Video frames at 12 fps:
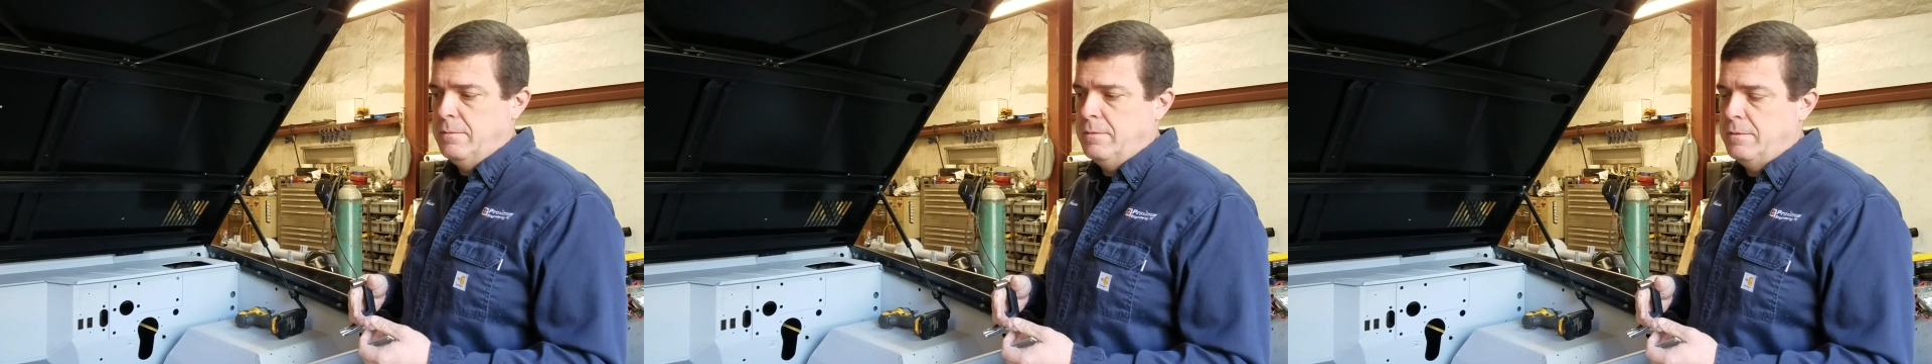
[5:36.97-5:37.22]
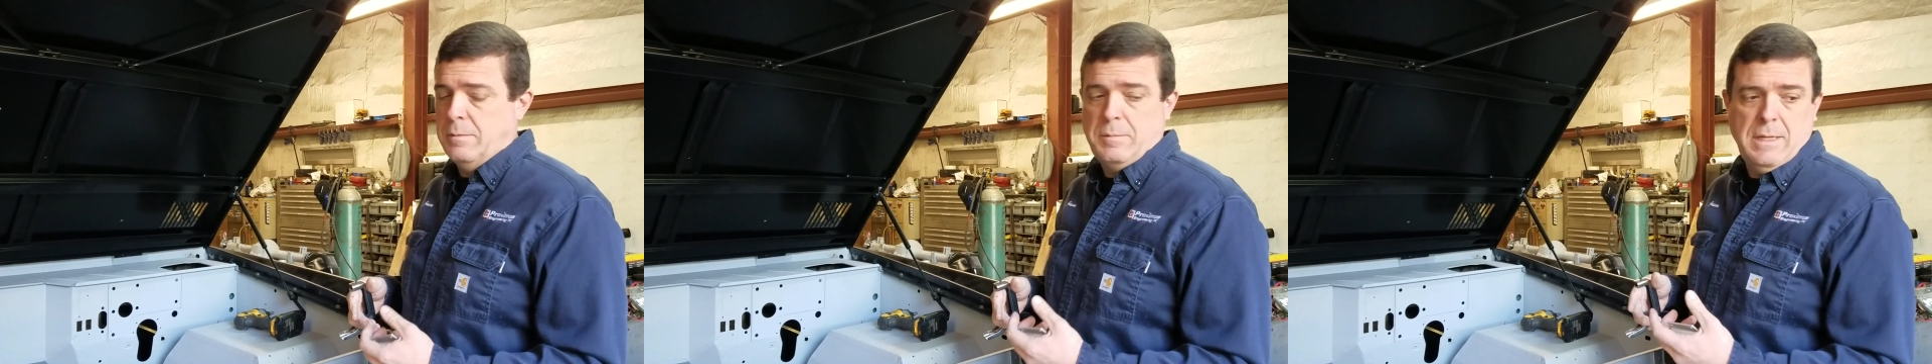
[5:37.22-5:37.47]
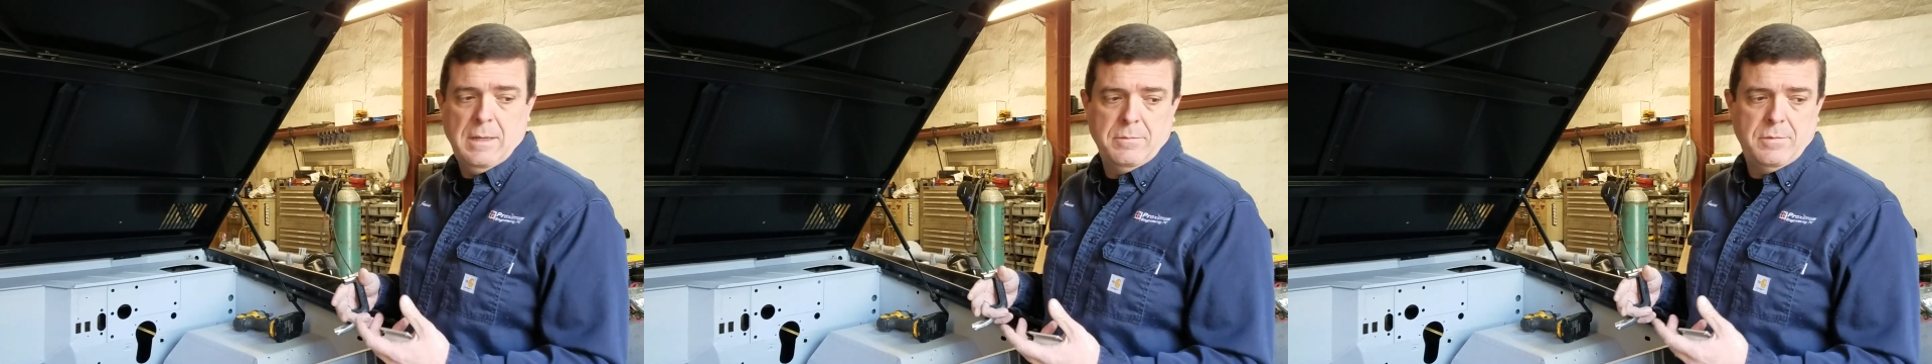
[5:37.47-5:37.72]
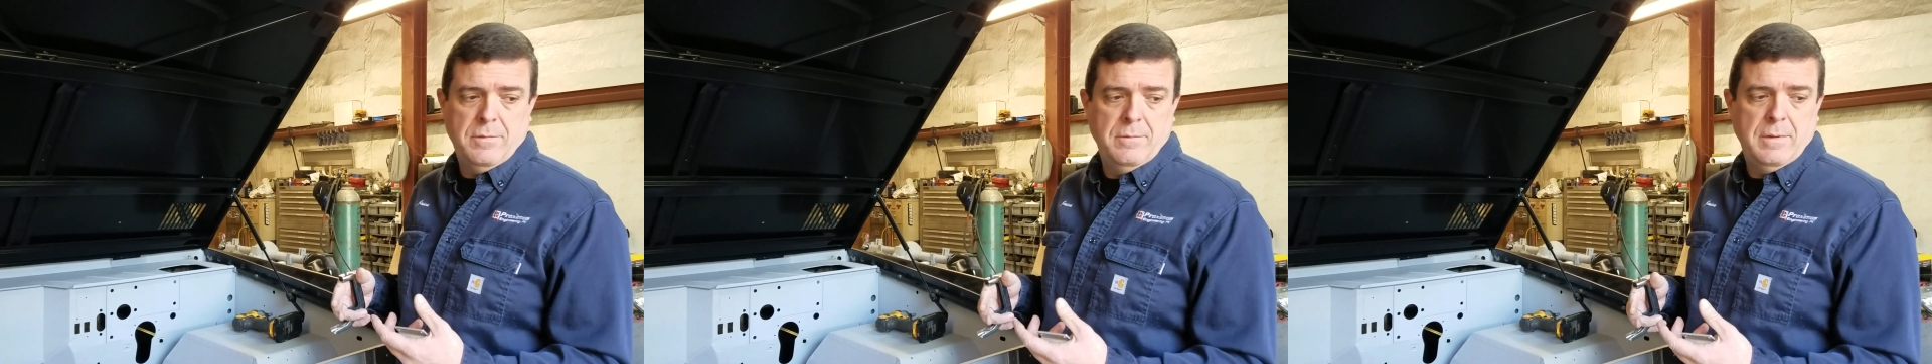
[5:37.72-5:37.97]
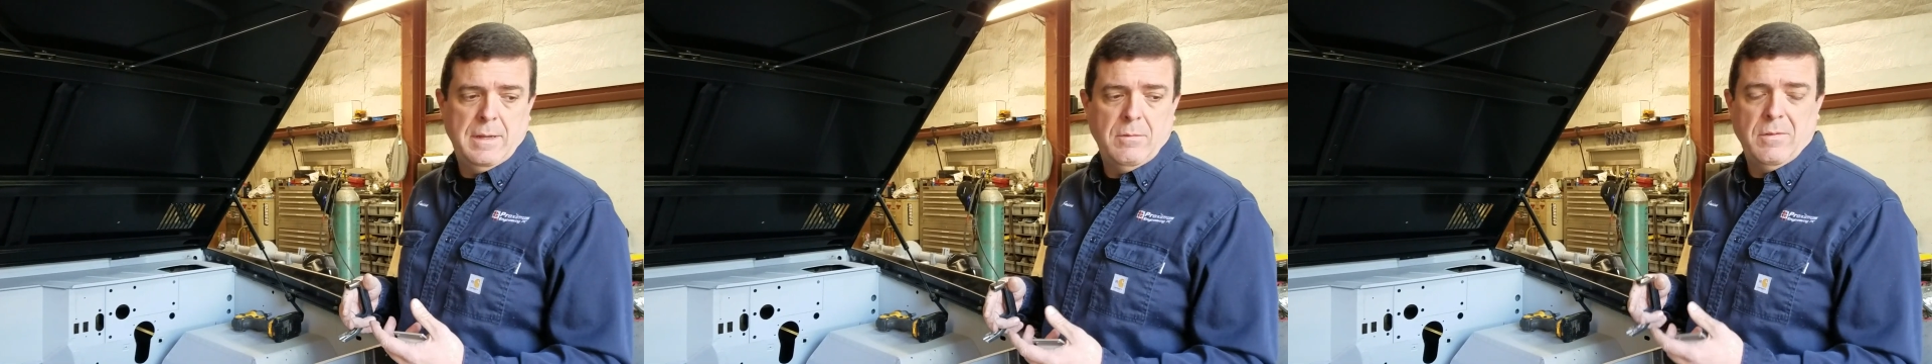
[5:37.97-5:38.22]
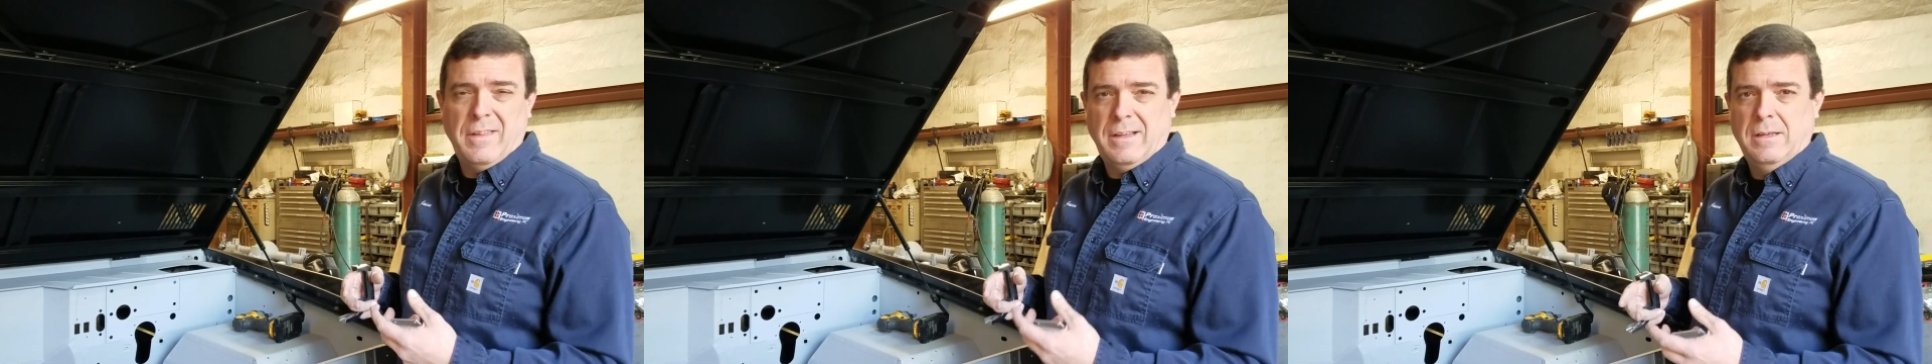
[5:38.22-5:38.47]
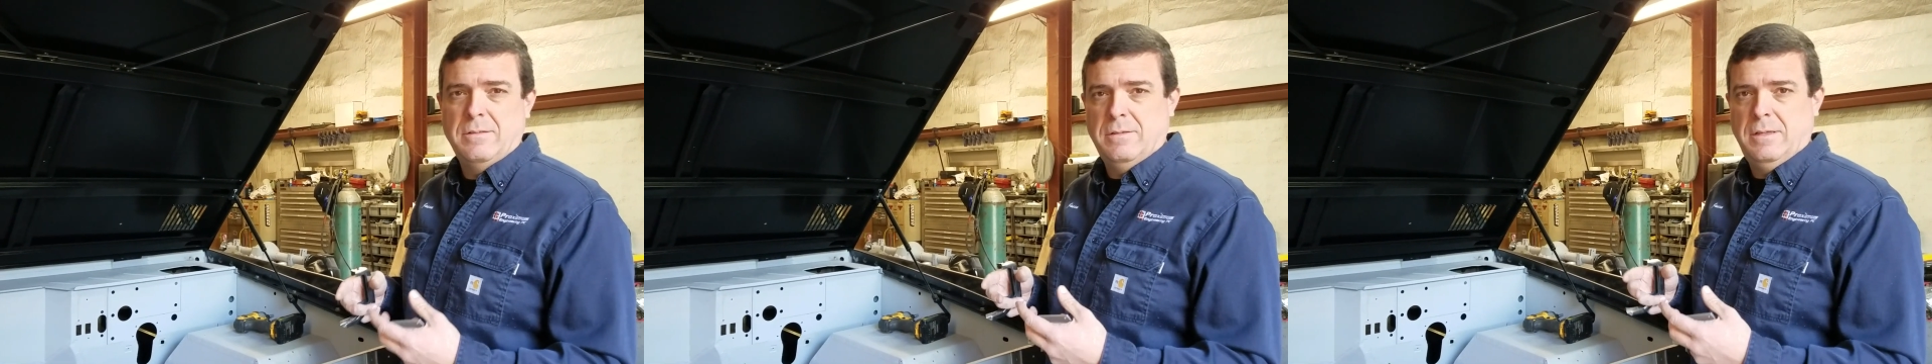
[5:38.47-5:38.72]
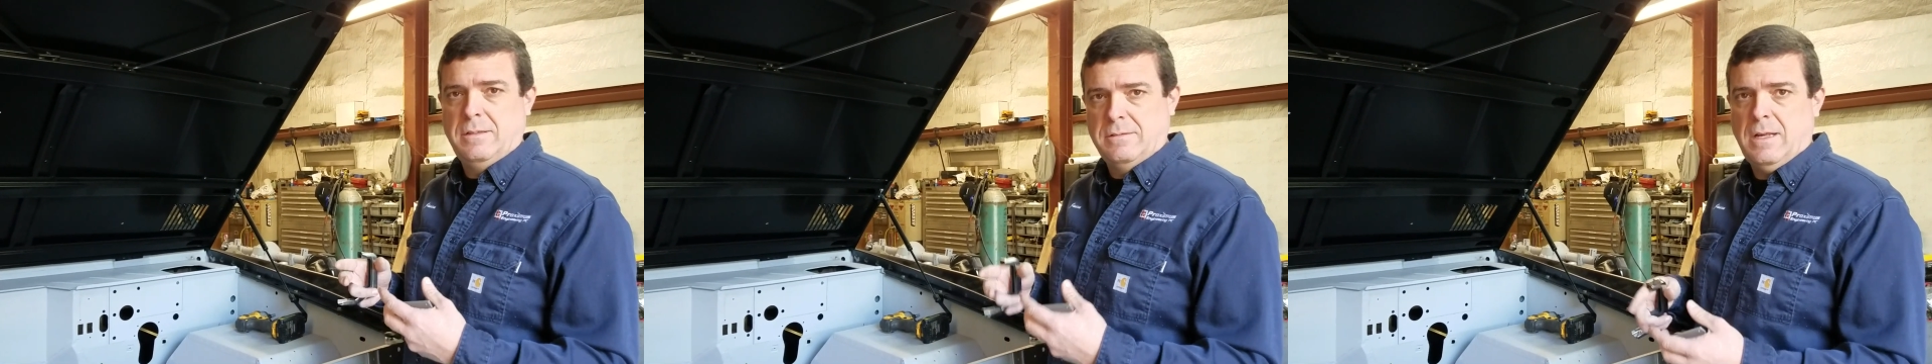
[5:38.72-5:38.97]
sometimes everything isn't
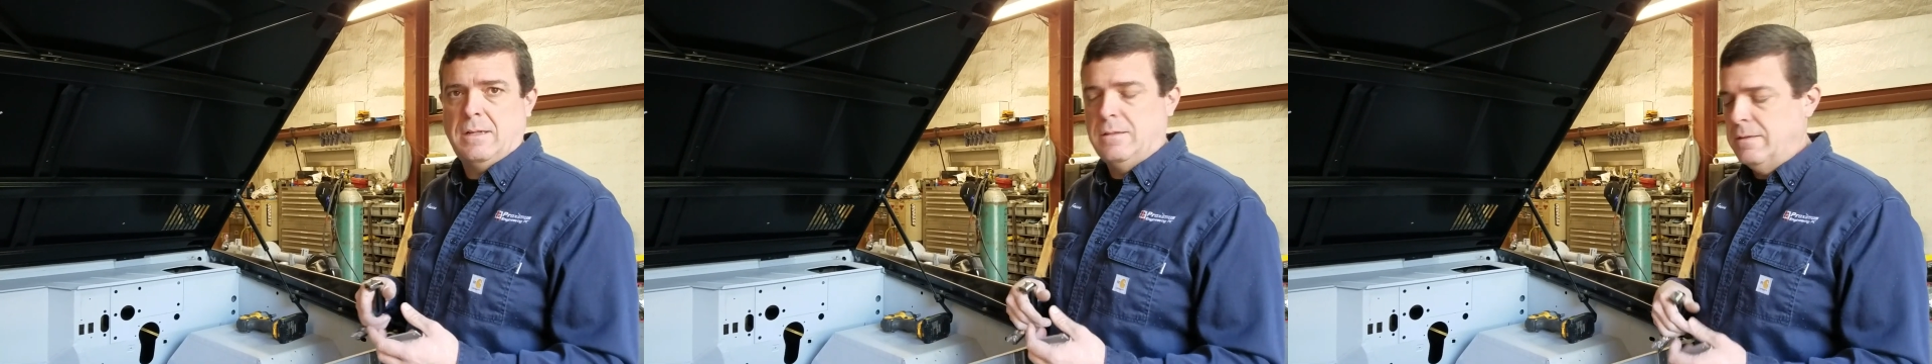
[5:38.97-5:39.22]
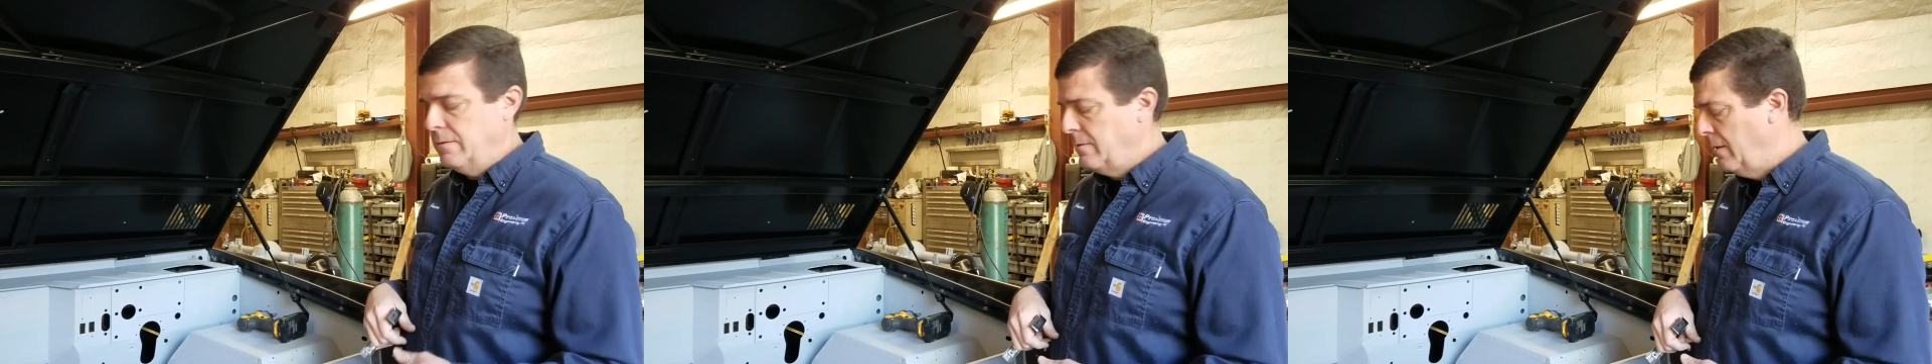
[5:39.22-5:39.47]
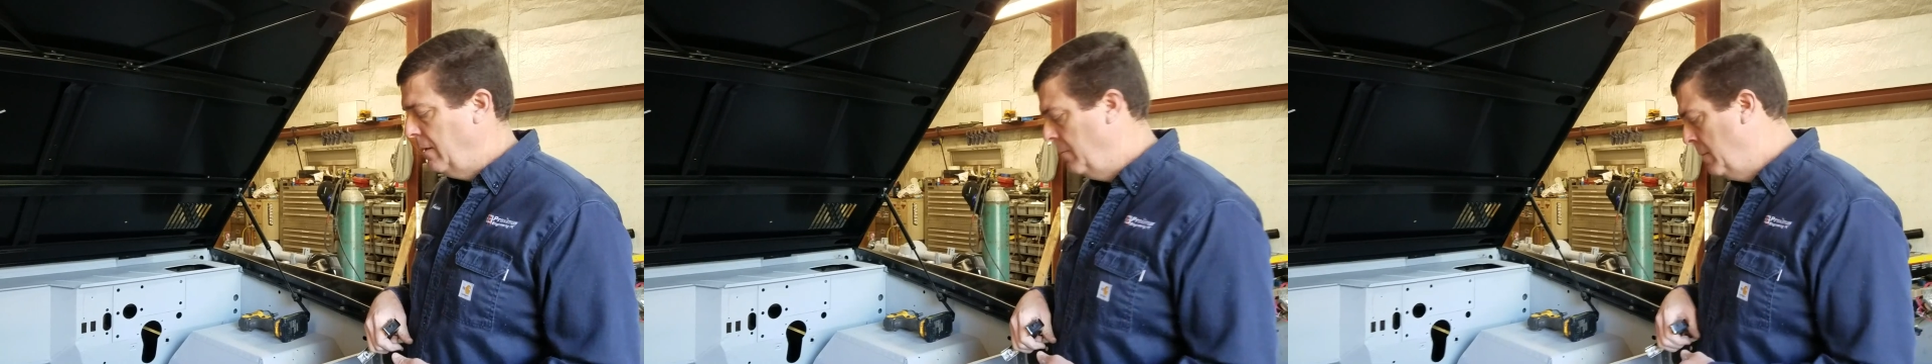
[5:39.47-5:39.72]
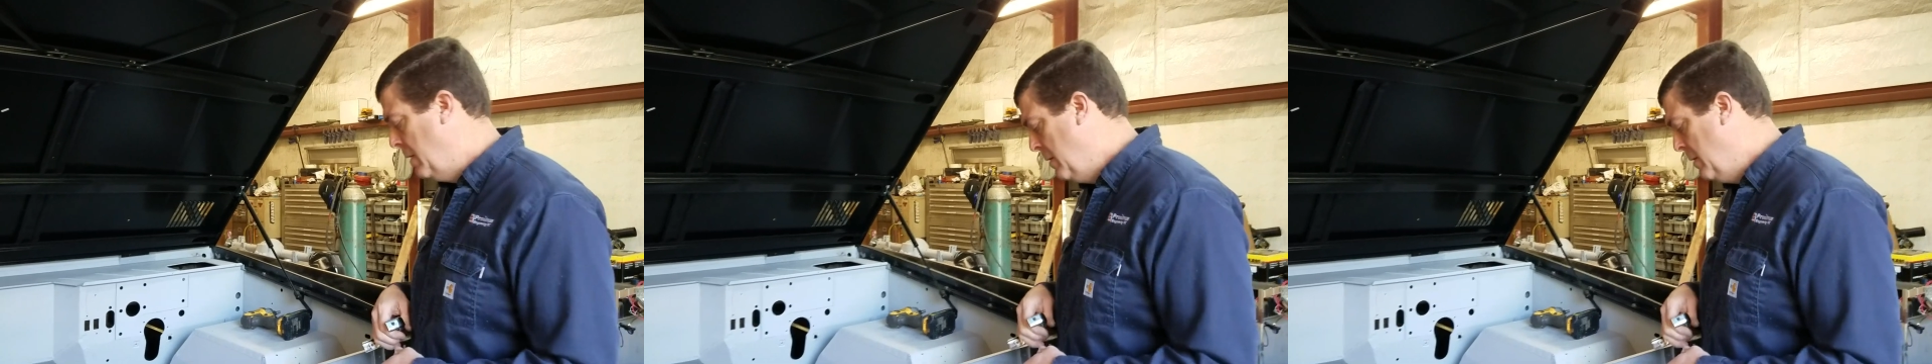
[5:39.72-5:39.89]
exactly the same.